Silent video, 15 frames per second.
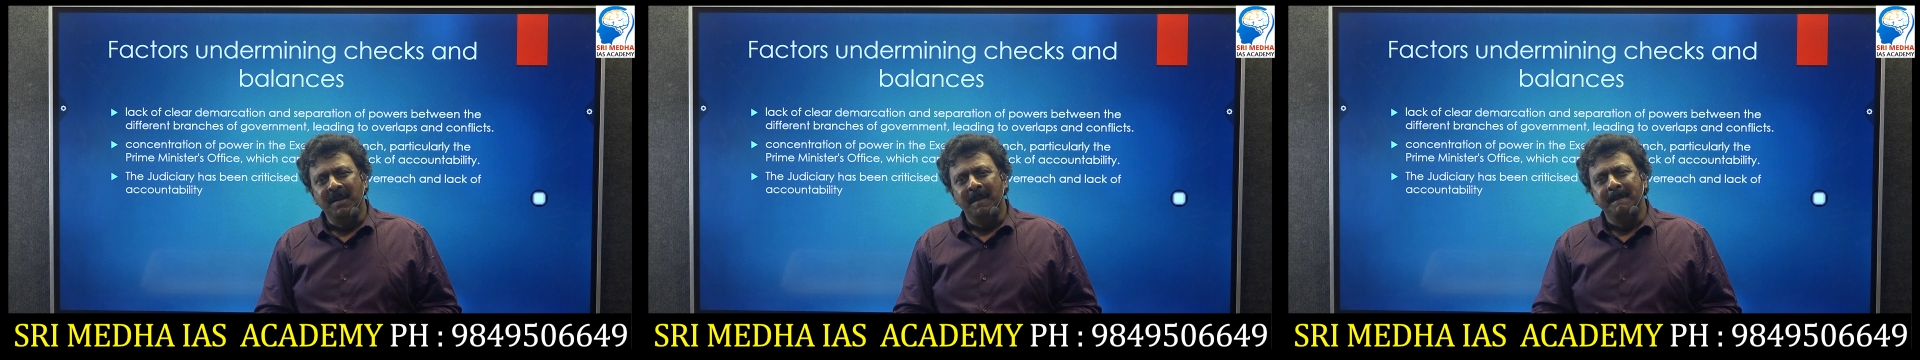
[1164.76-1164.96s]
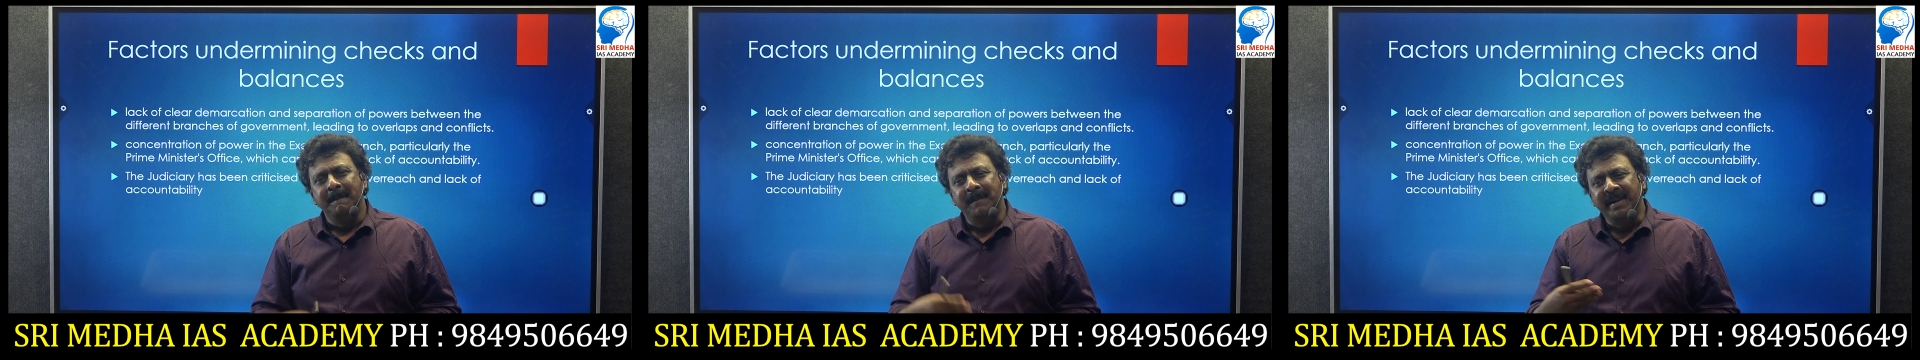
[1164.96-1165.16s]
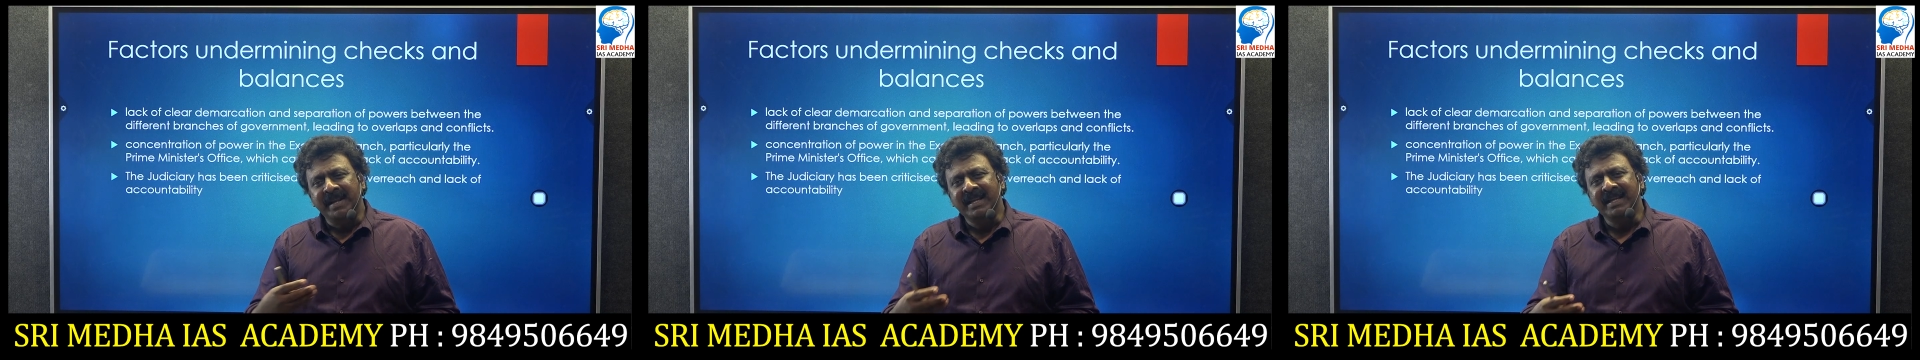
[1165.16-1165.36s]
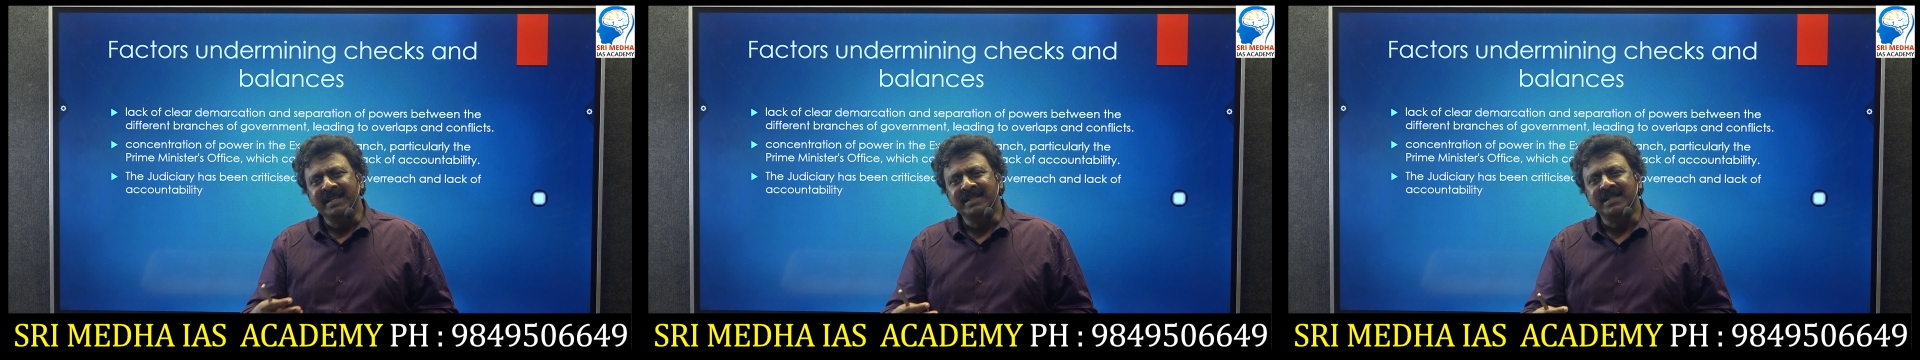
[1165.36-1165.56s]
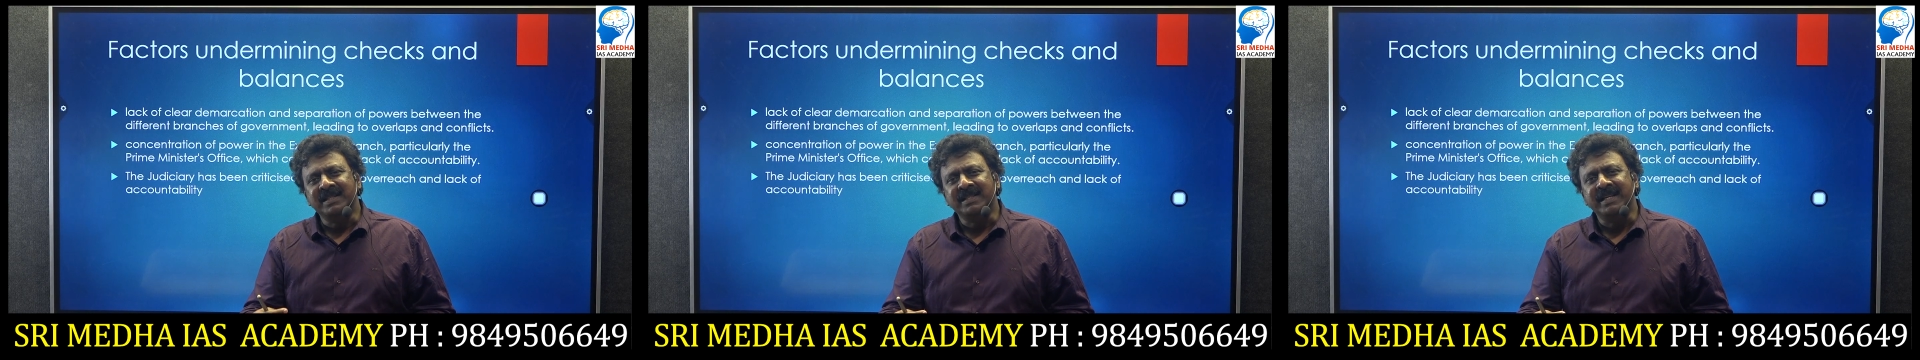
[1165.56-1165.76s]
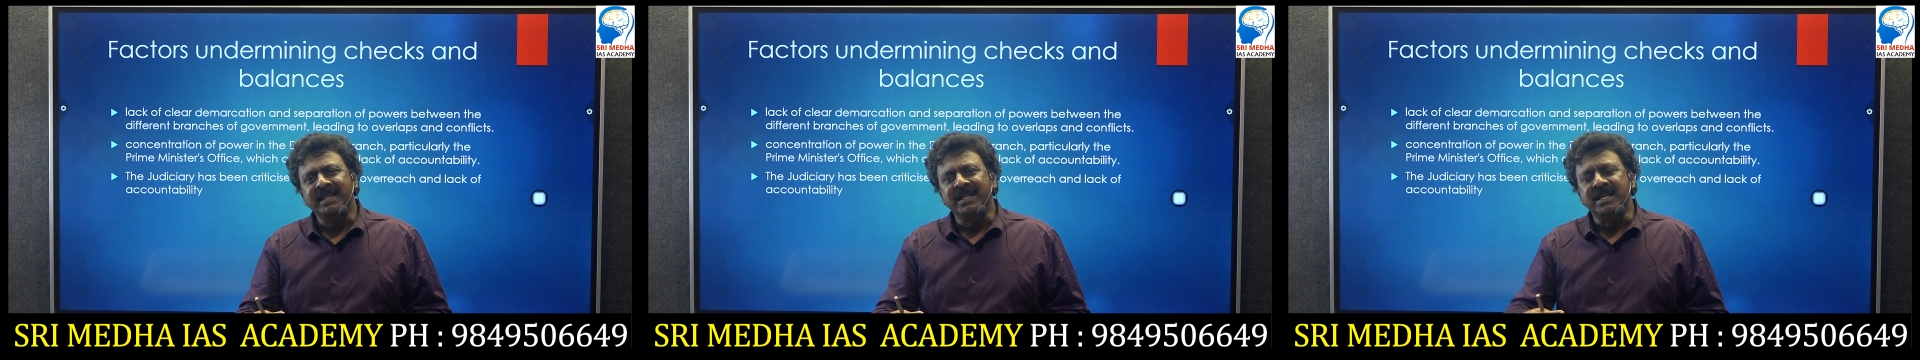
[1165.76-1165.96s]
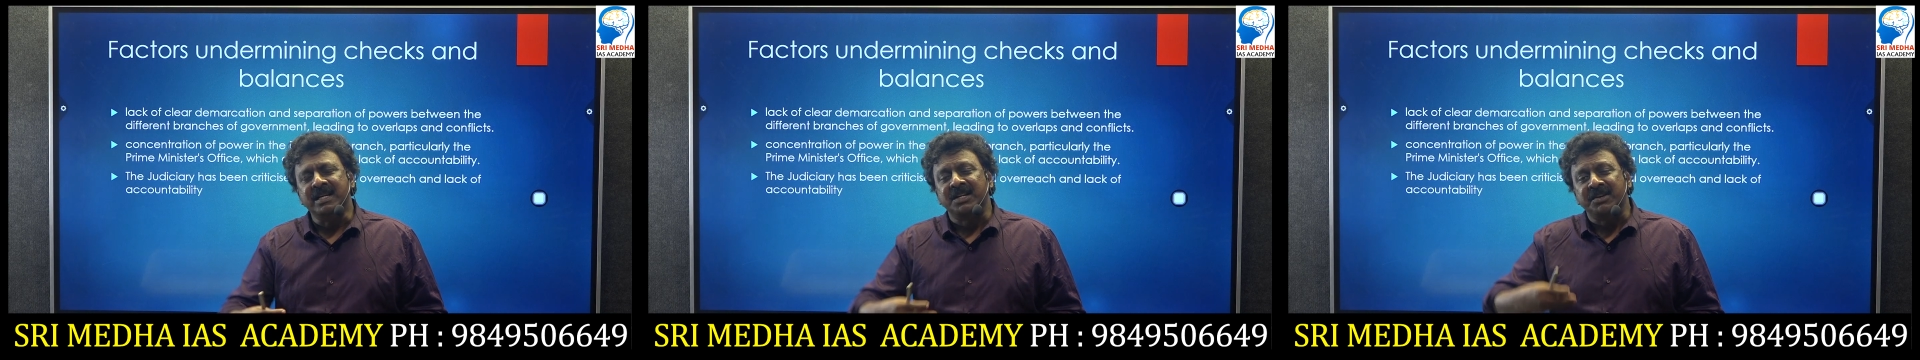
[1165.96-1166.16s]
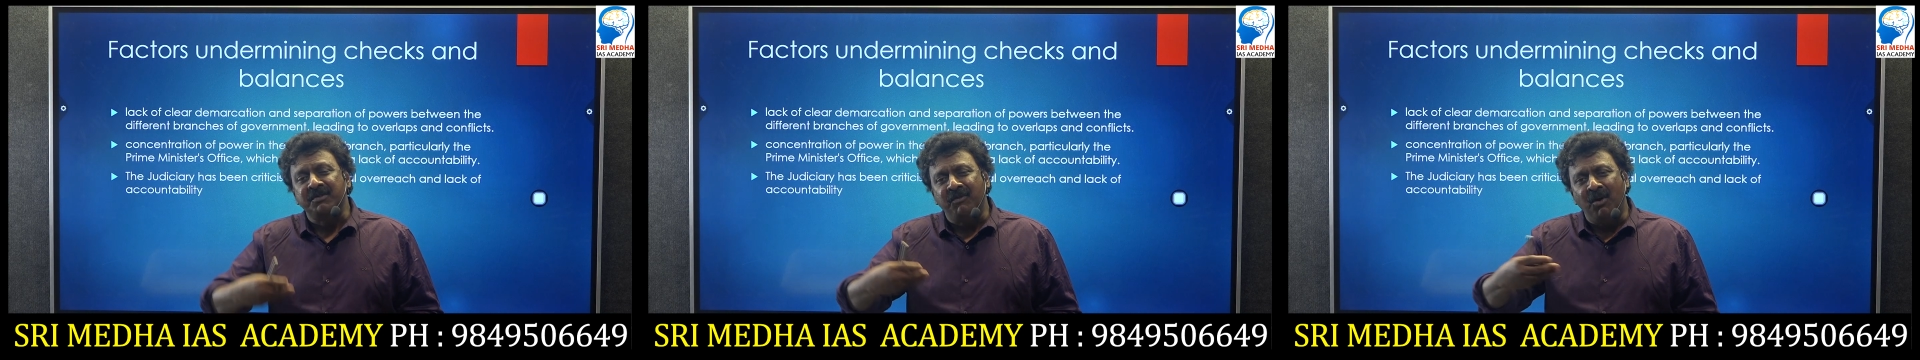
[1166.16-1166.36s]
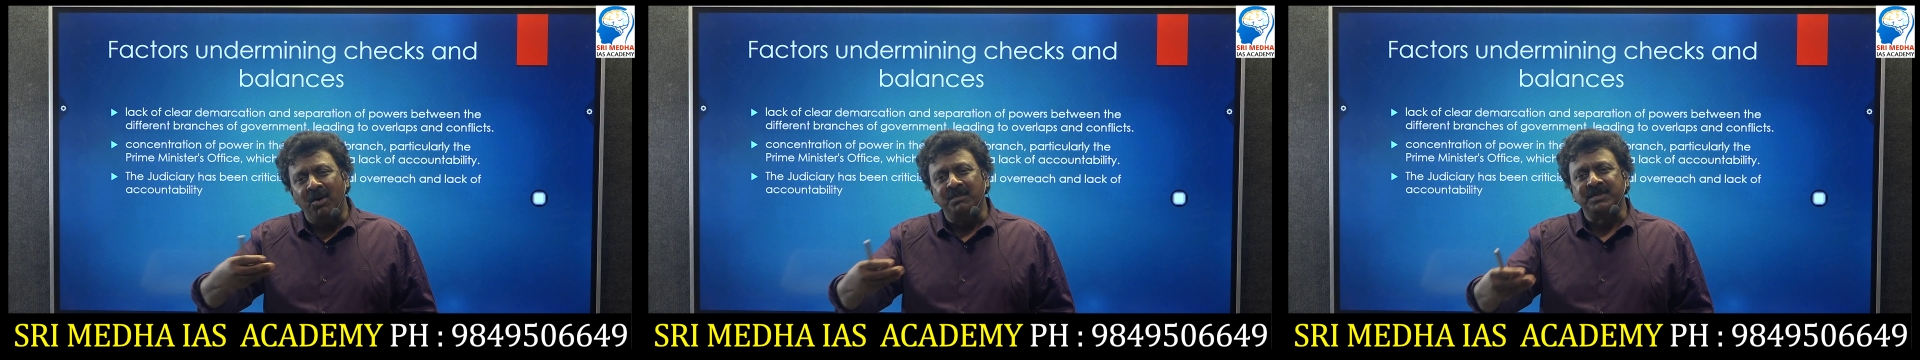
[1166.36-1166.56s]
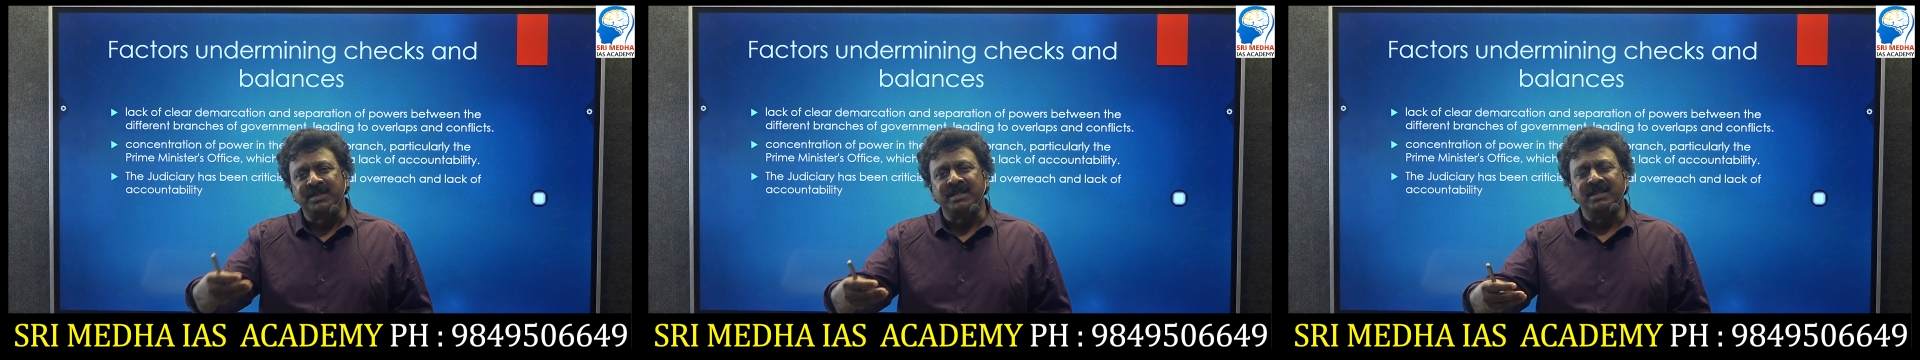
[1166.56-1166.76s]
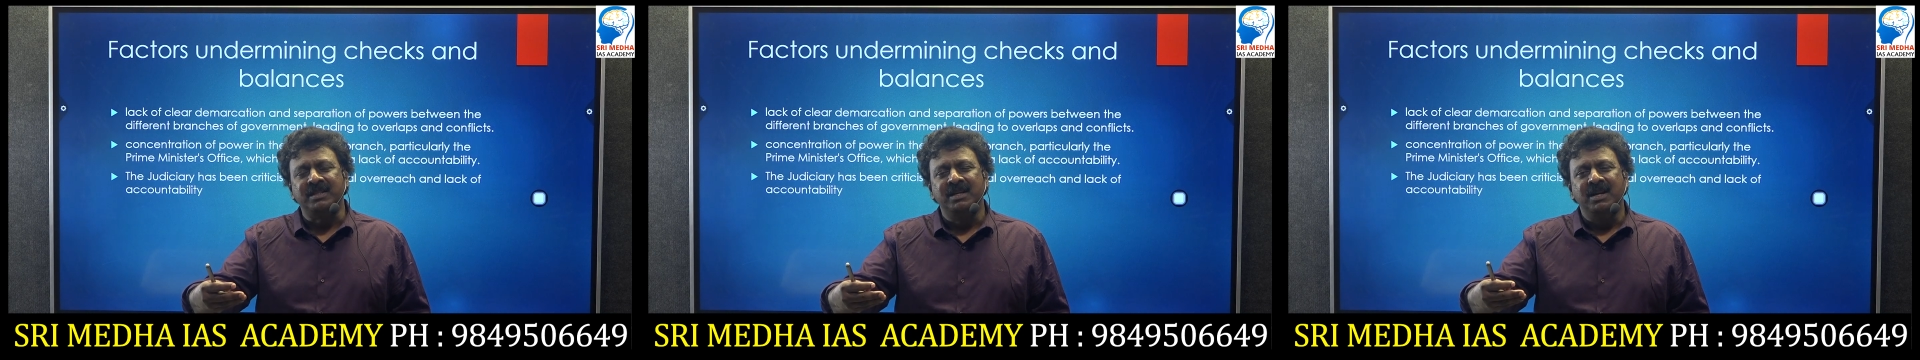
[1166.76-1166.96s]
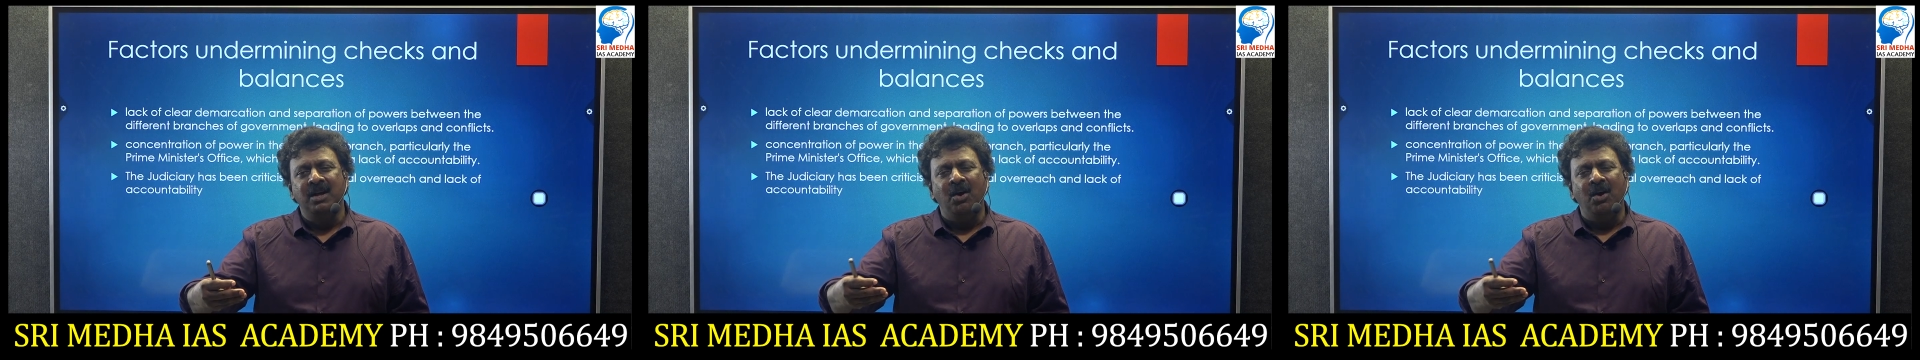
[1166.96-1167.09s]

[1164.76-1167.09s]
bring in certain reforms